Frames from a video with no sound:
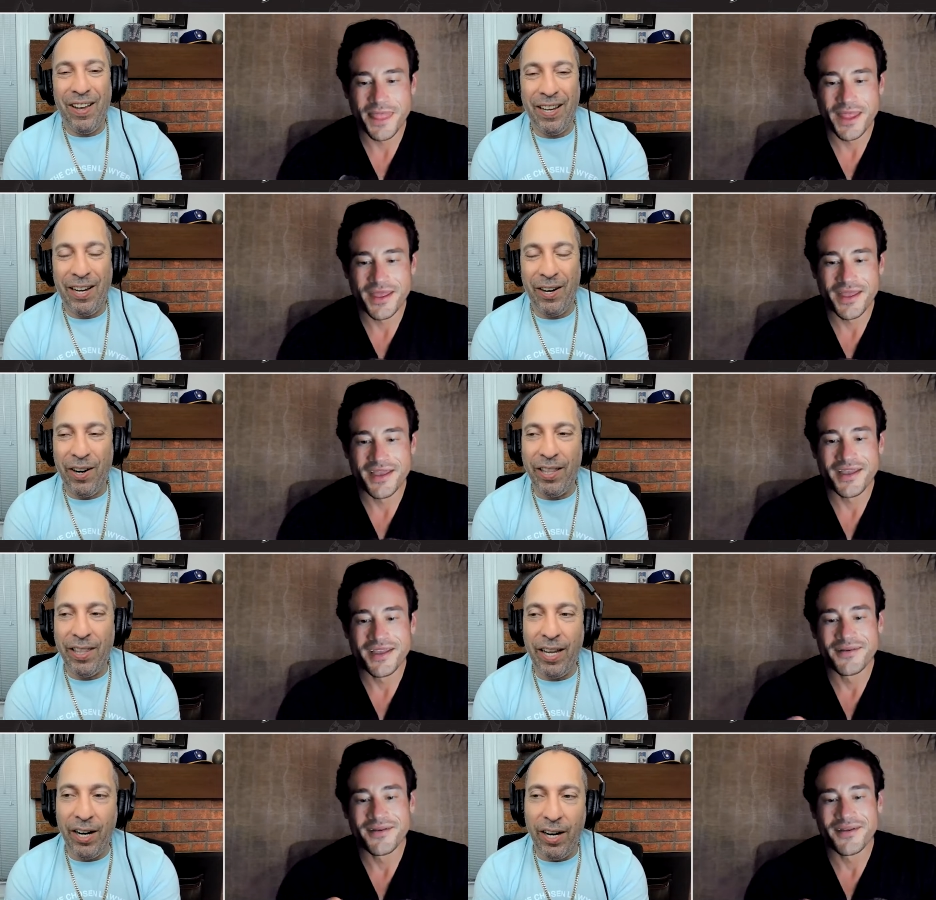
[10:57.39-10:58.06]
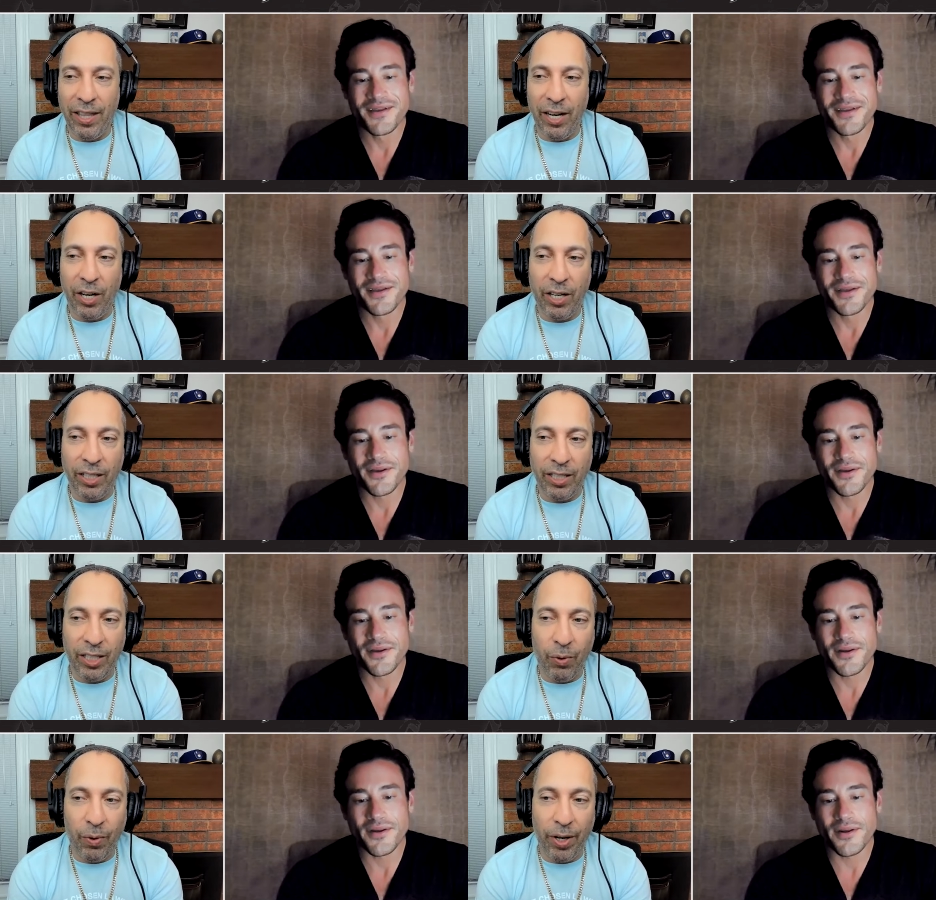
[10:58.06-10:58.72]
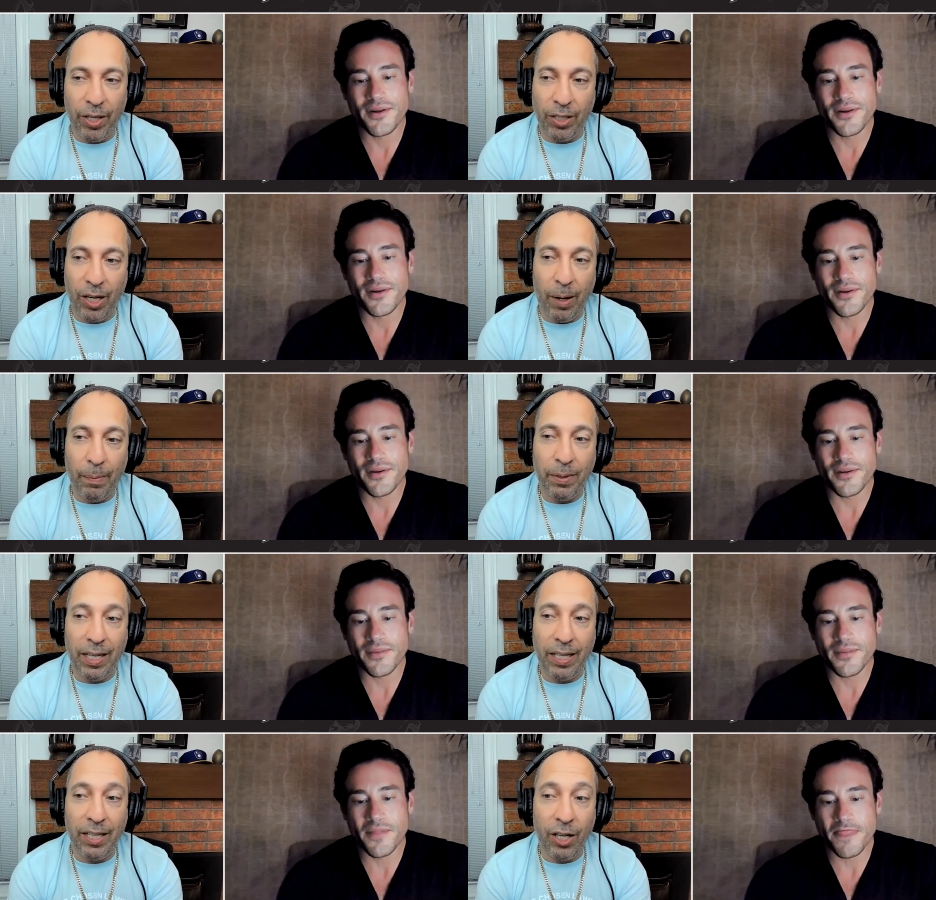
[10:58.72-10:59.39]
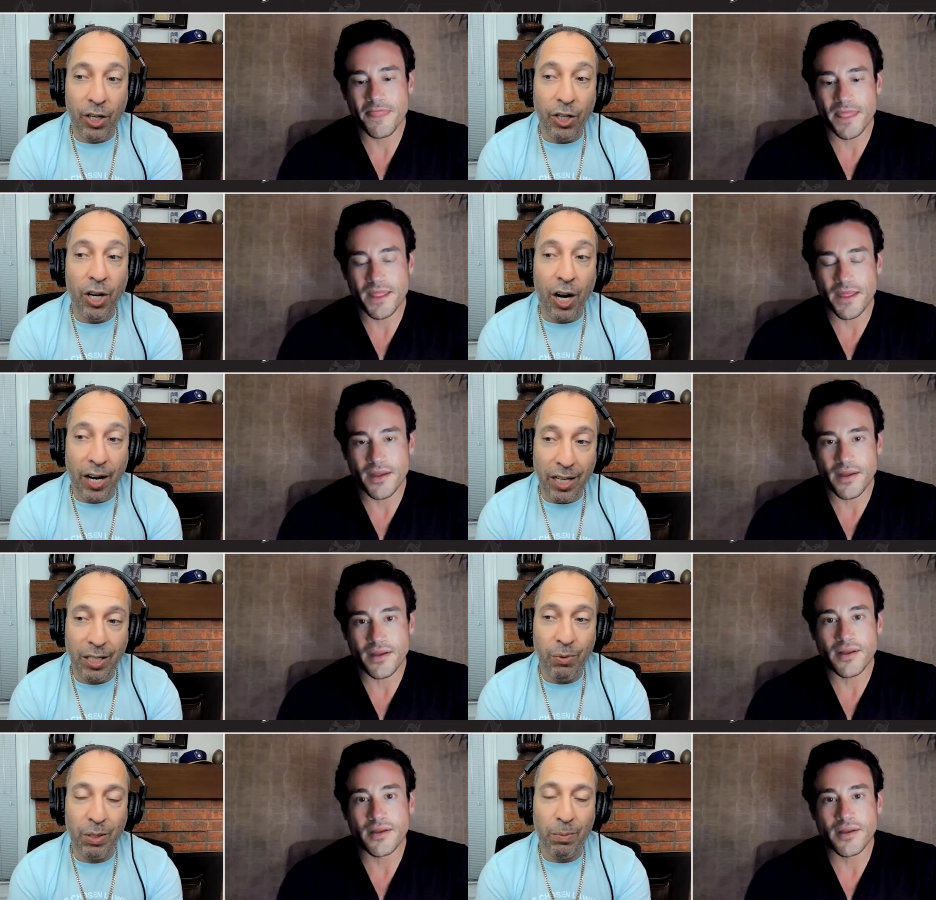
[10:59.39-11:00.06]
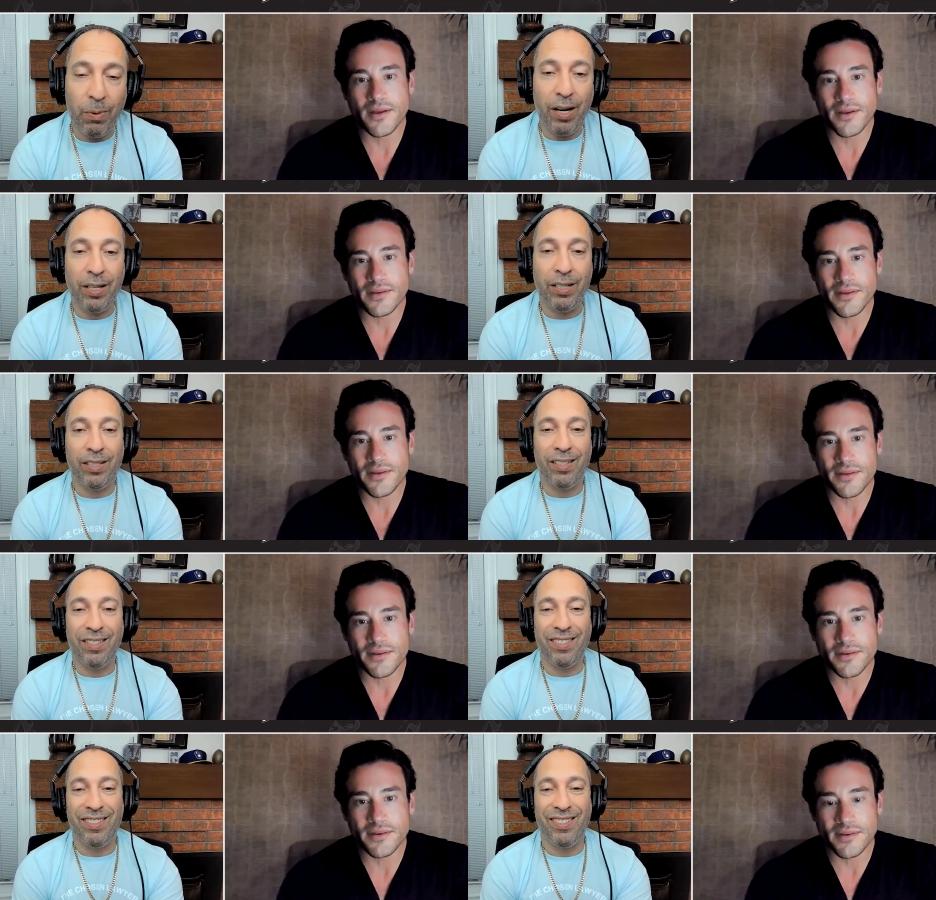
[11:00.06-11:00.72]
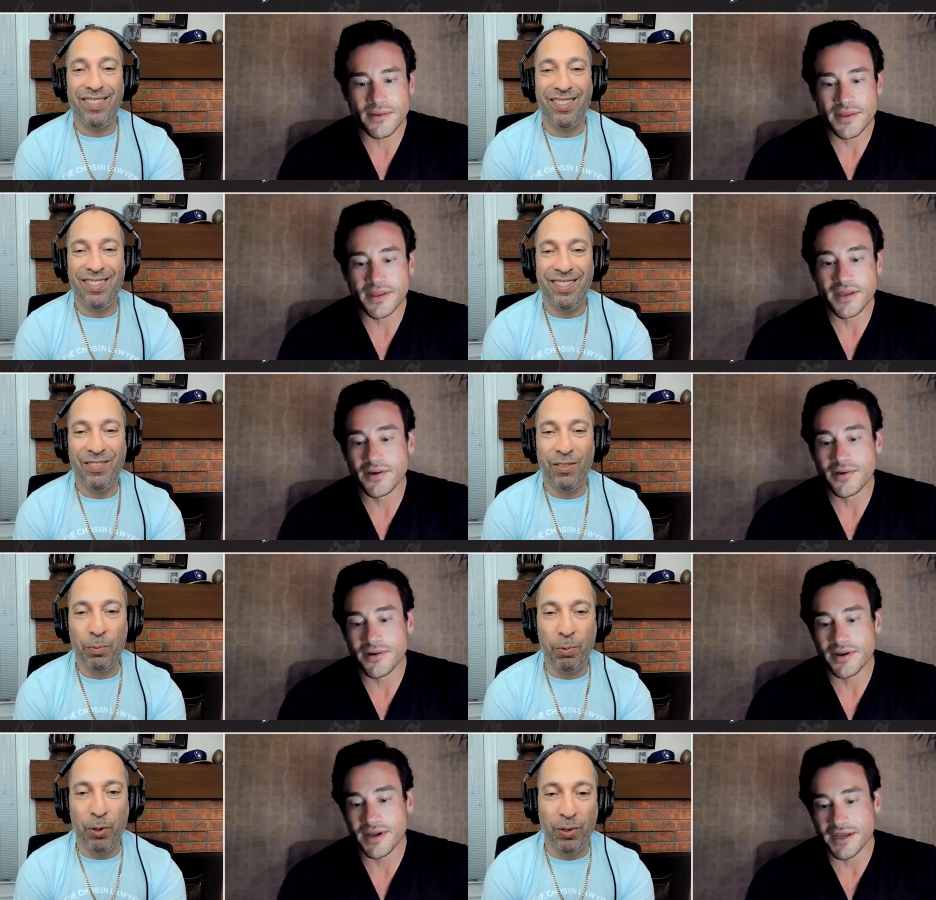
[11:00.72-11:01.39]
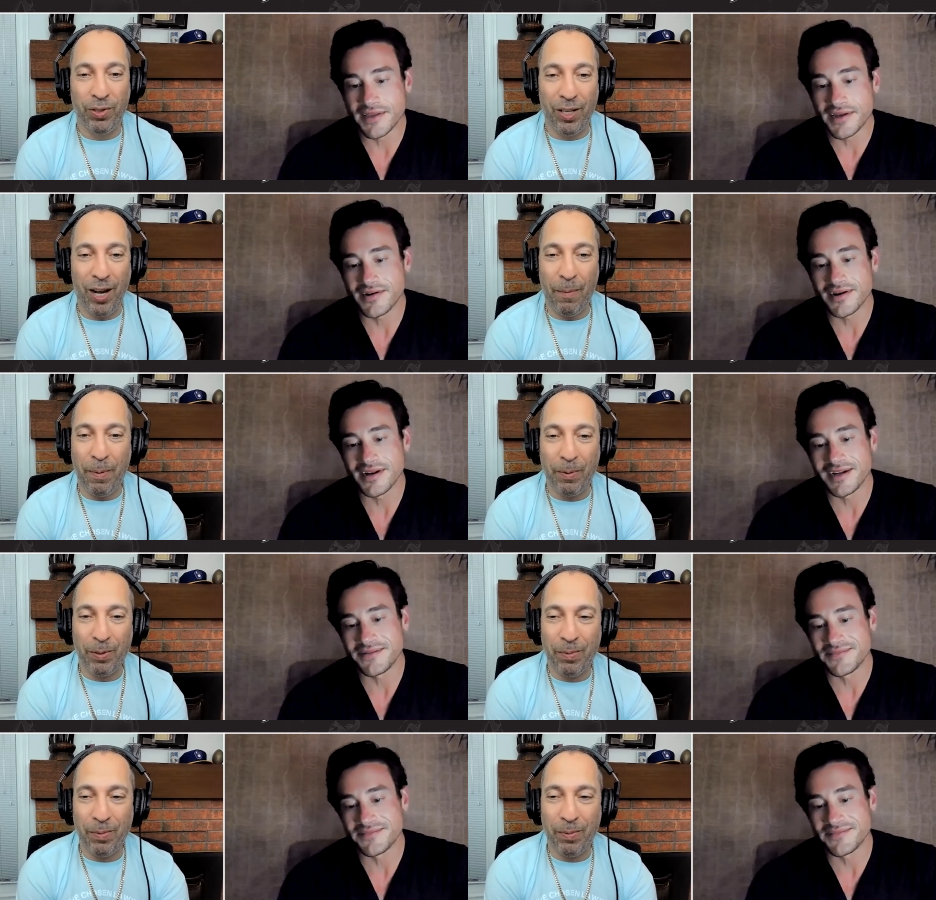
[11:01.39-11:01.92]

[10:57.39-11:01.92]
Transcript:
Speaker 1: and they're and they're and they're considered one of the tops, and they're not a Swiss brand. No, and they're,